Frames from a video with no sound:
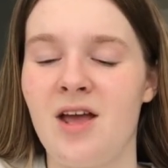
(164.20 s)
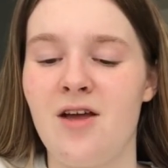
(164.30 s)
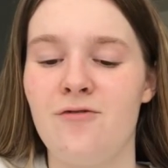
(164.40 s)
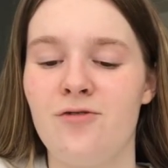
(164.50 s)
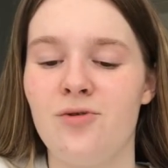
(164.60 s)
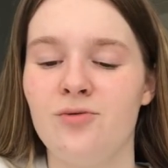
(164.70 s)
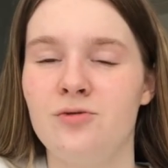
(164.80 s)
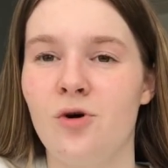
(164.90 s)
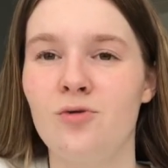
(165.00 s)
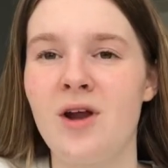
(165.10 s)
if you
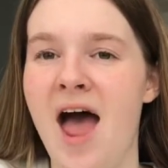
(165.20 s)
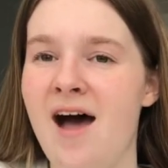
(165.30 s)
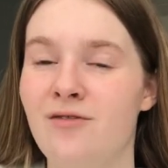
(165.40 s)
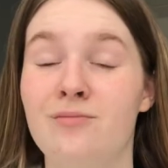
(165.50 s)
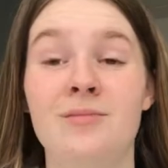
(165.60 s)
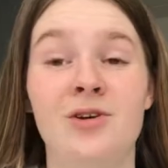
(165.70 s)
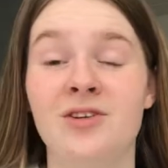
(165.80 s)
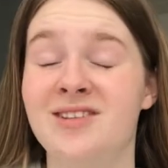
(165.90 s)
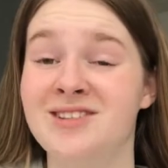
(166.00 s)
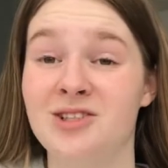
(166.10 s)
don't have
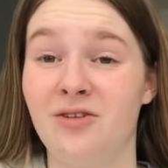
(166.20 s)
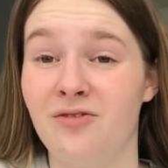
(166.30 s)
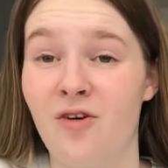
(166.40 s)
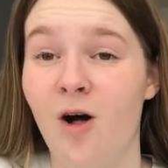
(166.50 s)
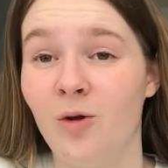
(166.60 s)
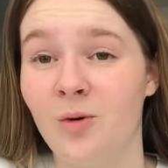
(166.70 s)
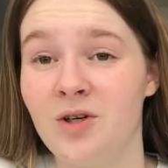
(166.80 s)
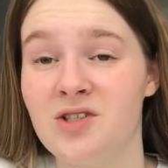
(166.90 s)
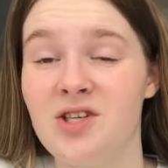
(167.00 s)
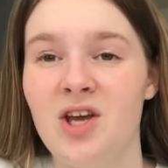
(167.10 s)
millions of
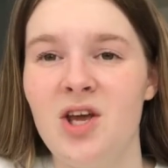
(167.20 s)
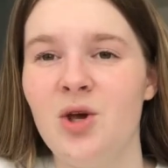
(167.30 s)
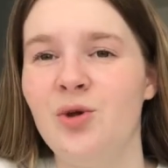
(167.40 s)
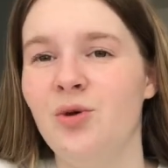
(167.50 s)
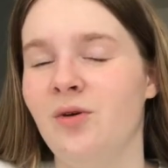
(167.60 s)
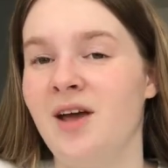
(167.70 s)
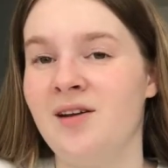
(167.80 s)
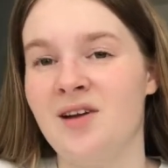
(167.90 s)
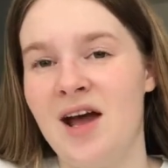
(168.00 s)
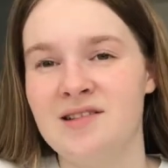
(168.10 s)
followers, you
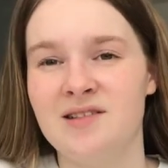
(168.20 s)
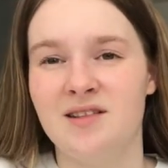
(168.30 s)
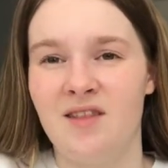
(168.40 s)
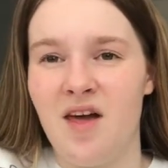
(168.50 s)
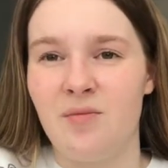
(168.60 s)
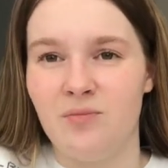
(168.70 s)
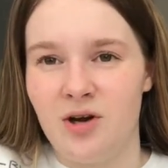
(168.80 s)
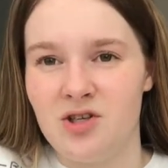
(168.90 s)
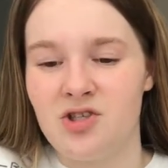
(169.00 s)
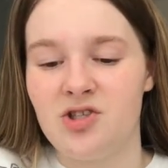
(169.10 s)
can't ask that
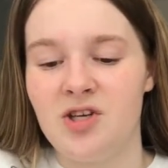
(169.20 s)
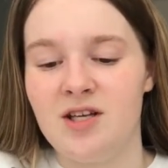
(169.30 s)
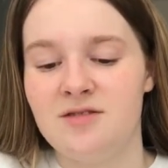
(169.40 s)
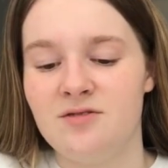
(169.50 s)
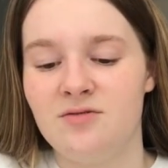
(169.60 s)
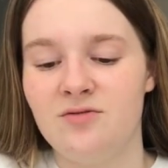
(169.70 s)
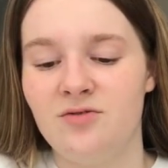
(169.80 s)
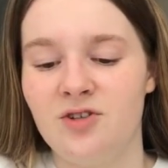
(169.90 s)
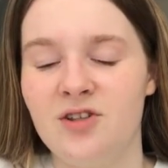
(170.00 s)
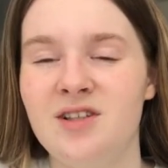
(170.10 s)
much. It
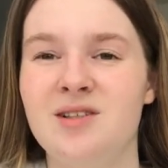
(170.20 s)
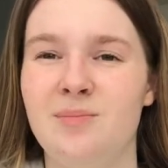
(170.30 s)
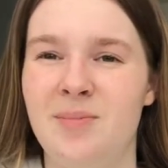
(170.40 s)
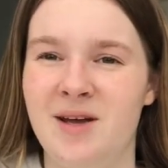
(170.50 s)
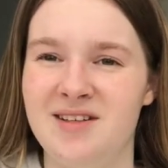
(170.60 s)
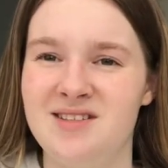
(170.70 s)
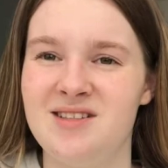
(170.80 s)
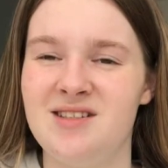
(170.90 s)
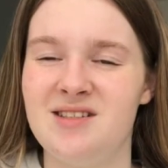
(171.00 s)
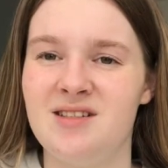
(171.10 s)
really
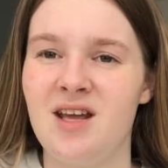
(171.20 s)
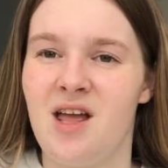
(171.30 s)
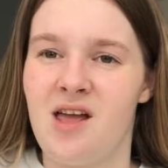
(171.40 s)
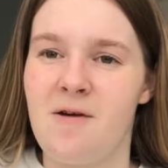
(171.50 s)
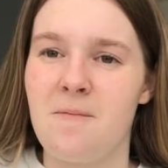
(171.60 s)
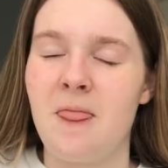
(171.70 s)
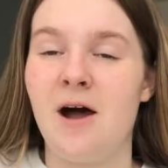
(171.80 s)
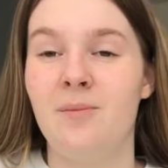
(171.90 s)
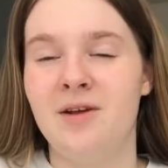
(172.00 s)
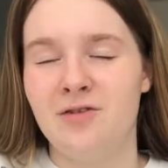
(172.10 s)
depends
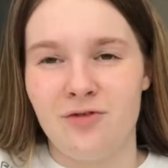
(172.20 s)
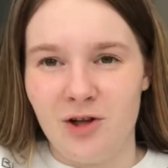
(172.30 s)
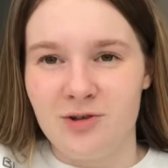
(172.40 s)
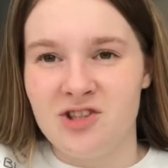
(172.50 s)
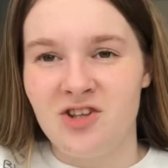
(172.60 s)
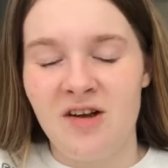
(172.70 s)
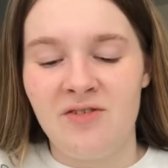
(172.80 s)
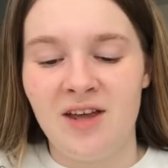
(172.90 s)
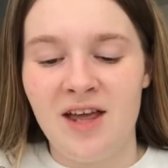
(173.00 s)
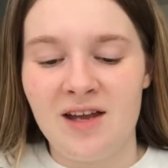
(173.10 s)
how many followers you have.
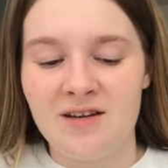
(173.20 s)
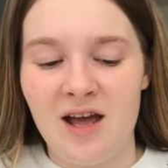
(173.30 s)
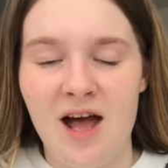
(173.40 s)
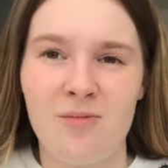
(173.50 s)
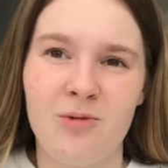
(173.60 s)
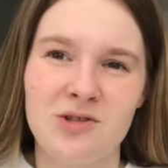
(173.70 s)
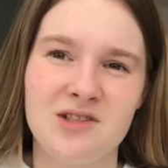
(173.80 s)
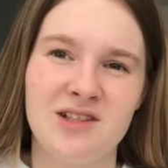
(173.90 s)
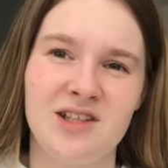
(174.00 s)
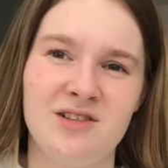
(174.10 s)
Again, I
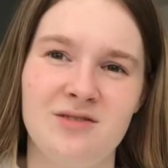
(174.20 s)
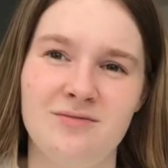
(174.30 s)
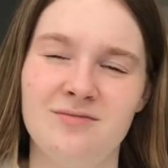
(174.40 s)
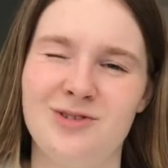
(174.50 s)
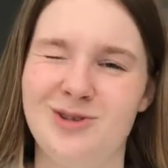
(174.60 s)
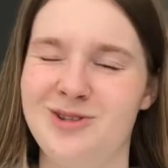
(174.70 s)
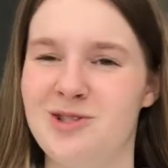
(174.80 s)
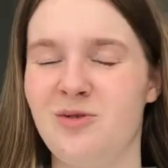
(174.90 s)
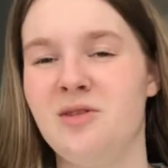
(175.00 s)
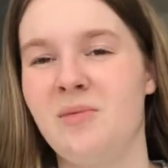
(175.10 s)
mostly do
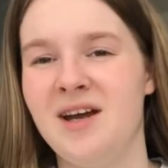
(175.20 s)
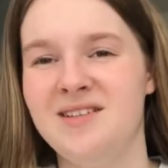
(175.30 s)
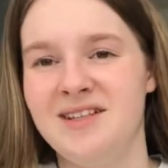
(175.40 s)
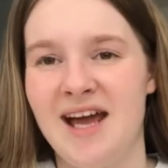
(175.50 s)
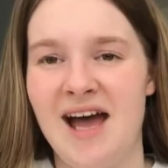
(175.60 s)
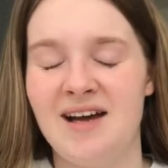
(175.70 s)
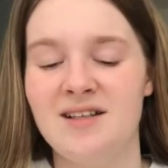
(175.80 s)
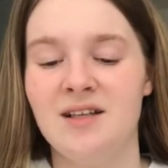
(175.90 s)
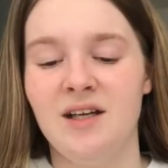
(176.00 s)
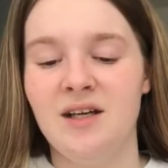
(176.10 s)
this with my dad,